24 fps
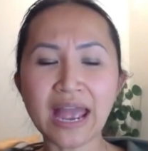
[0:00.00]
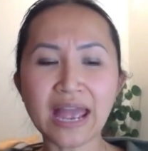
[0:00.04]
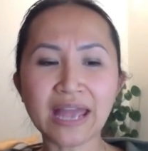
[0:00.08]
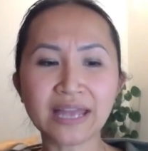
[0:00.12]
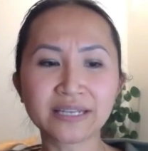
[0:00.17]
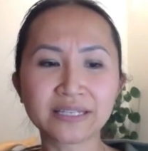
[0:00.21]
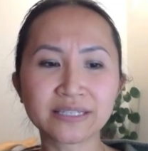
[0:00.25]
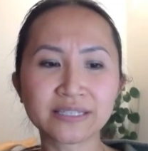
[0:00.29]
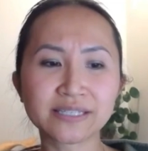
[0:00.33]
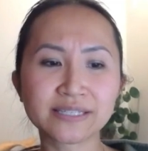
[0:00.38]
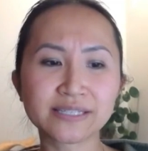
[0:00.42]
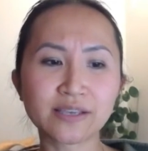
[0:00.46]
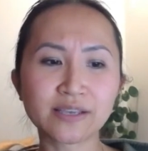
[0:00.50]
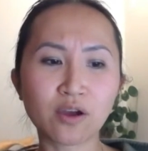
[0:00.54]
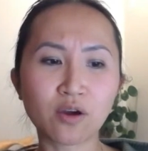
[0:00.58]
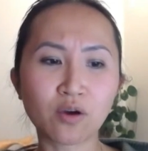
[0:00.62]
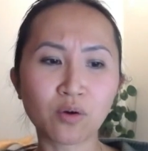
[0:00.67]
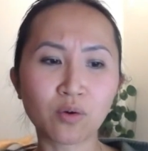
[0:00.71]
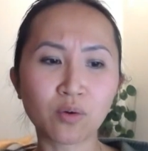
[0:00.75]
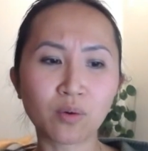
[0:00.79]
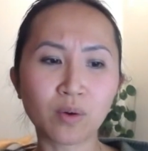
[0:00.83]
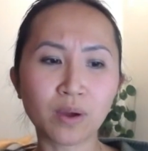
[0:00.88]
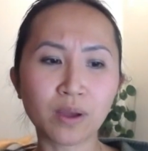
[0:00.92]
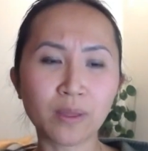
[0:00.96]
And
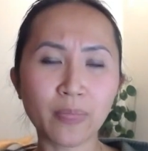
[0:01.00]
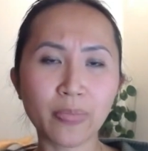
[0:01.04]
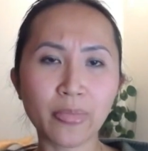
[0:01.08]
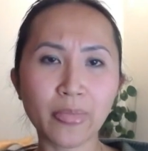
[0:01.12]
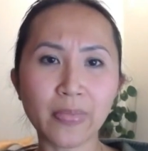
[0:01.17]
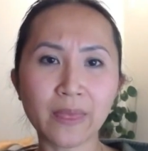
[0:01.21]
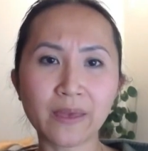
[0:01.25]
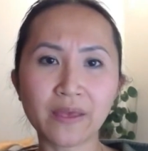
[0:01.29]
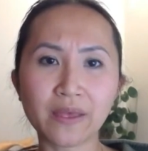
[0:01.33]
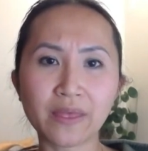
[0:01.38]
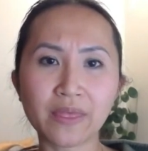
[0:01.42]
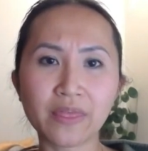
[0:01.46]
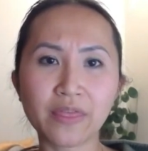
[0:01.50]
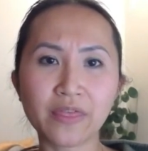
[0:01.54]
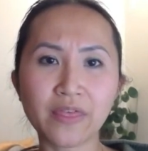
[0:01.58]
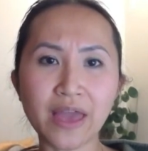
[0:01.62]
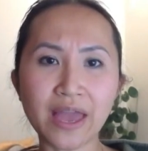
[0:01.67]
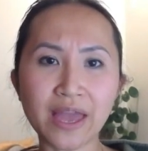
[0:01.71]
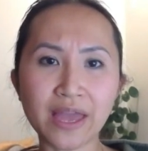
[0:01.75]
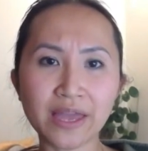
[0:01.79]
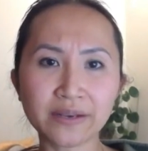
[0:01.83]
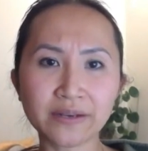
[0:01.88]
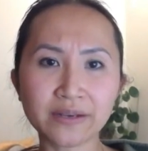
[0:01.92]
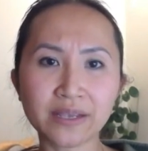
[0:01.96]
so
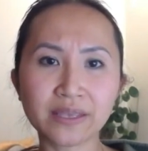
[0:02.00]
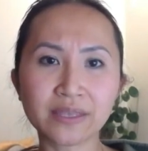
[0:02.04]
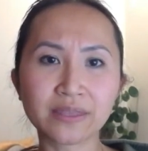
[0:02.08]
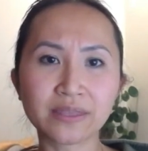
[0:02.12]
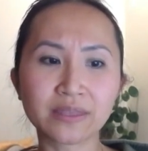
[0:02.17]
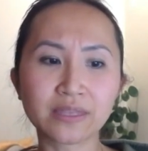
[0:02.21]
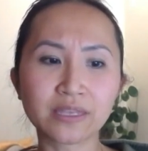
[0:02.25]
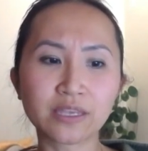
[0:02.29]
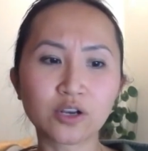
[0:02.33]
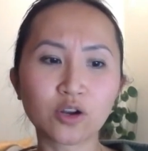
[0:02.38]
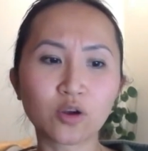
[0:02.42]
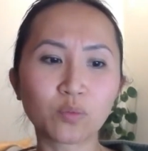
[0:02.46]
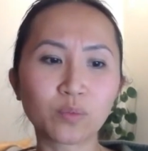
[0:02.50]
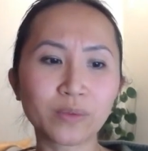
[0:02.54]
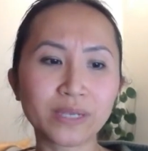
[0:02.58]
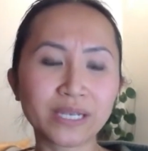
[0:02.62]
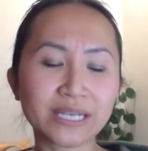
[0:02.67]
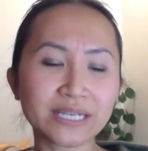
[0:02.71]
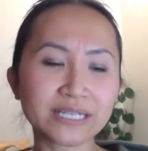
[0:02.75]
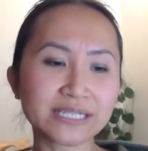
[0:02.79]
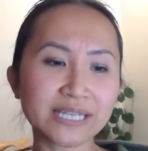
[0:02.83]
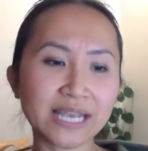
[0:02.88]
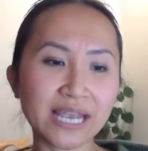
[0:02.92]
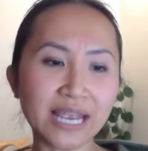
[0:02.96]
then, you know,
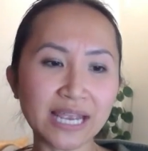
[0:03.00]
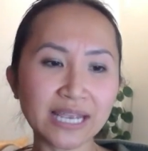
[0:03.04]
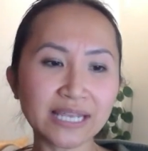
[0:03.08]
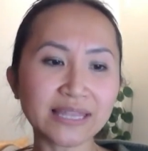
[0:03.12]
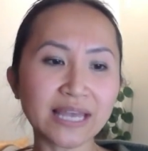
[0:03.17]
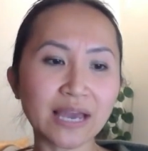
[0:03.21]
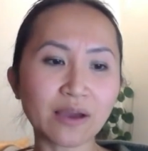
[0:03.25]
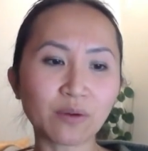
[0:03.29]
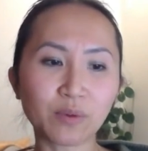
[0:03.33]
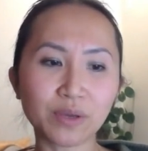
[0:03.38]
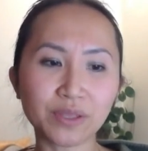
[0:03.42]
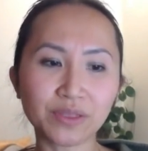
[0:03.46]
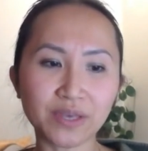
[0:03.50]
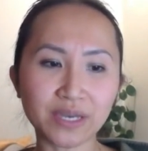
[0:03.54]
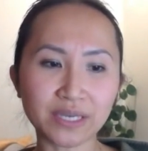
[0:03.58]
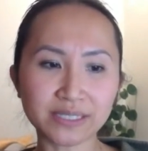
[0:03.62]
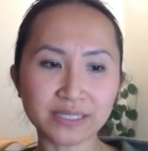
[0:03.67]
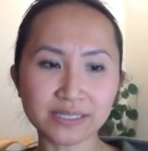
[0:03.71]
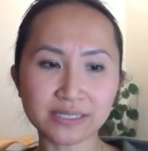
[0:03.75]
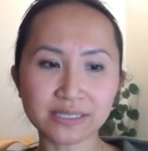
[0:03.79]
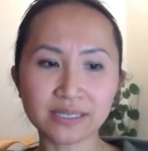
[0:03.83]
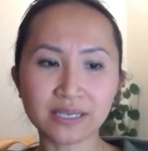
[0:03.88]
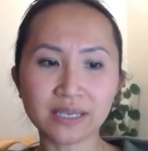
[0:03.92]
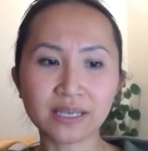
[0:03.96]
we can take that with
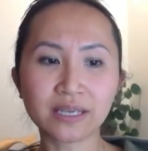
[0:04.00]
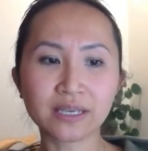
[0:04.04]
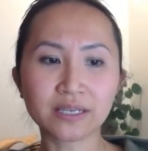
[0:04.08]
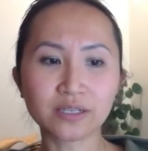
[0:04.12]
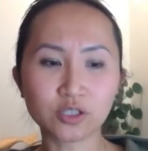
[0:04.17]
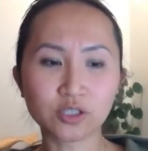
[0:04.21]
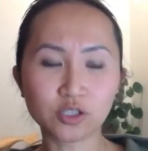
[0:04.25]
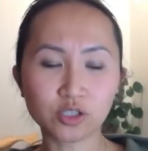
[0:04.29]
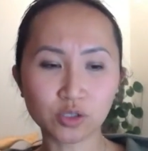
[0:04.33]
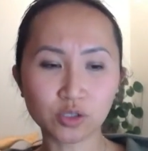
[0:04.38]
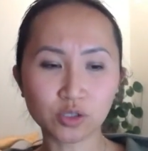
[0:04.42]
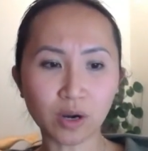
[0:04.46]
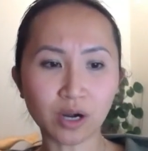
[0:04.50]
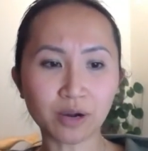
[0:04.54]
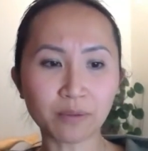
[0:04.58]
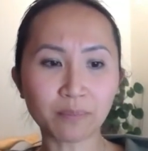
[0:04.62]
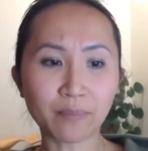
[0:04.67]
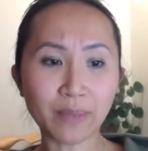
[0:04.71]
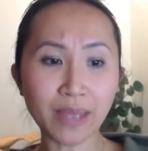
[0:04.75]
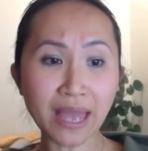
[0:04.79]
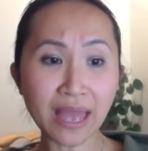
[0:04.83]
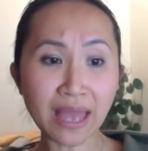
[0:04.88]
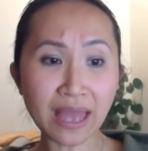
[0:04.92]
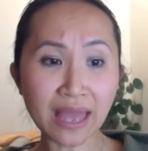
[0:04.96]
us to our
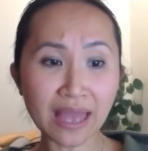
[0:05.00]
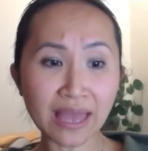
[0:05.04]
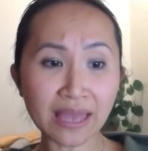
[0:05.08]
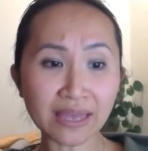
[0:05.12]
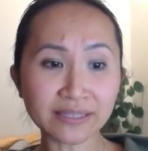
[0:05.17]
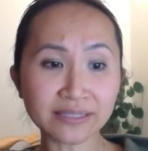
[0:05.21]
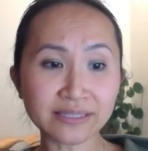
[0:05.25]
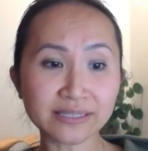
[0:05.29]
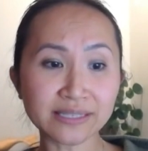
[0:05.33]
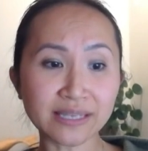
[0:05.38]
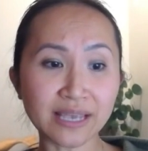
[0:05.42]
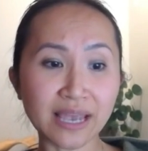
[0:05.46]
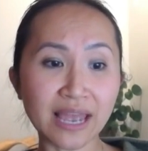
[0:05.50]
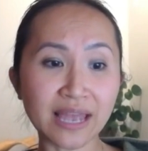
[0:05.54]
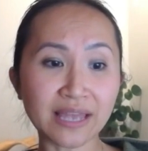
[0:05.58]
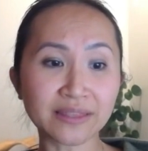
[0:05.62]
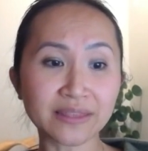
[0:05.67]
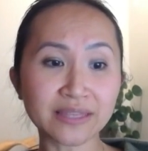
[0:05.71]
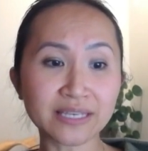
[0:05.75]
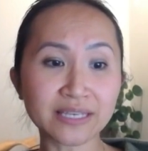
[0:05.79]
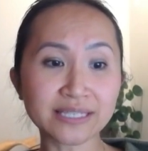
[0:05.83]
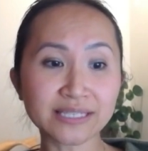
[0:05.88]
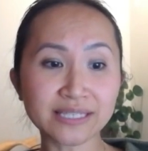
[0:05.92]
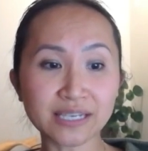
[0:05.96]
beds,
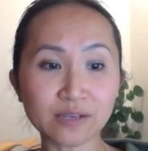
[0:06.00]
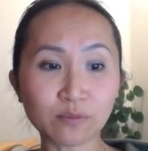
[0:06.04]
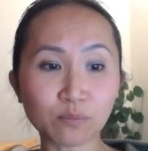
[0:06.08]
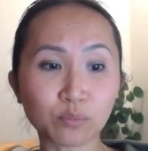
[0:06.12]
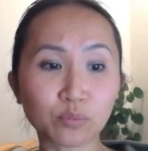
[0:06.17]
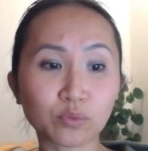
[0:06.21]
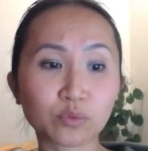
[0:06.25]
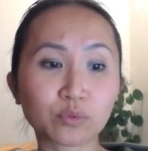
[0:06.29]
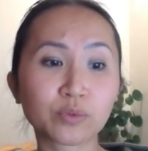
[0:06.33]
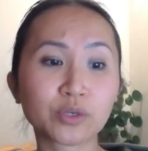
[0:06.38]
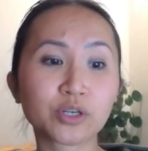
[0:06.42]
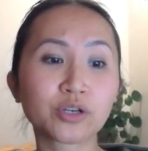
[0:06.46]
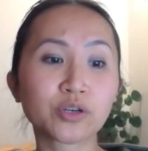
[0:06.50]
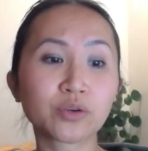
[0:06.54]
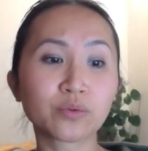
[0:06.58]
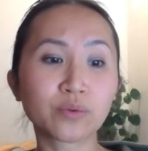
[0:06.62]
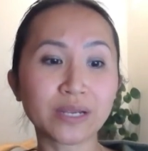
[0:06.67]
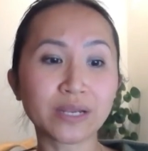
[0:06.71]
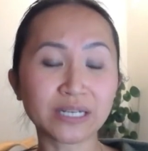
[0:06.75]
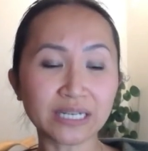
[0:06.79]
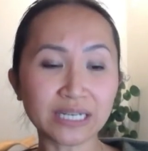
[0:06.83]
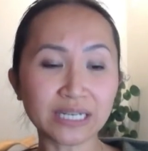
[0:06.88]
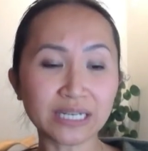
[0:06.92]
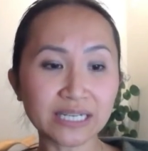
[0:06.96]
and this can brew
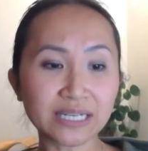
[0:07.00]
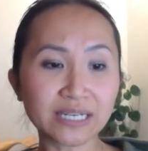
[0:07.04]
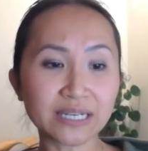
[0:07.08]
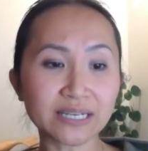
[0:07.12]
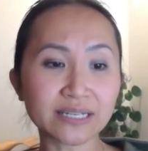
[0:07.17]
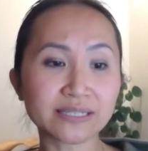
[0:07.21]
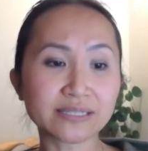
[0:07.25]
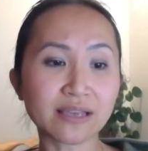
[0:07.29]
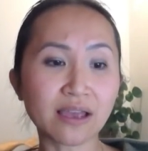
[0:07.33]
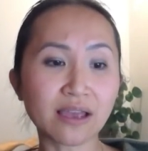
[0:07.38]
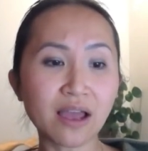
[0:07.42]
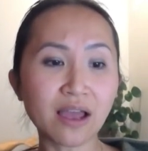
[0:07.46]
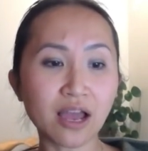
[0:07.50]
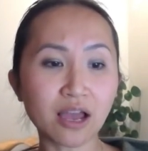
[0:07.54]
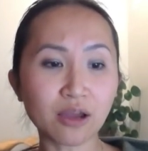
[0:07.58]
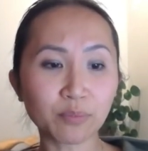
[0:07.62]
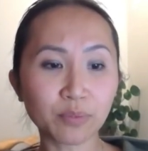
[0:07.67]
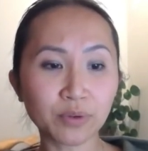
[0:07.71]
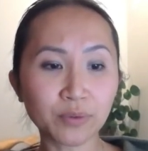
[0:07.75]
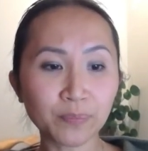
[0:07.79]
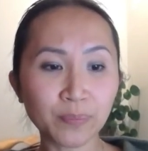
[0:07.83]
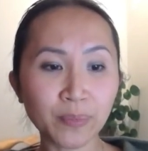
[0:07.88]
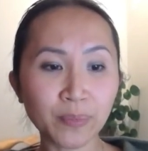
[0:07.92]
and eat us up.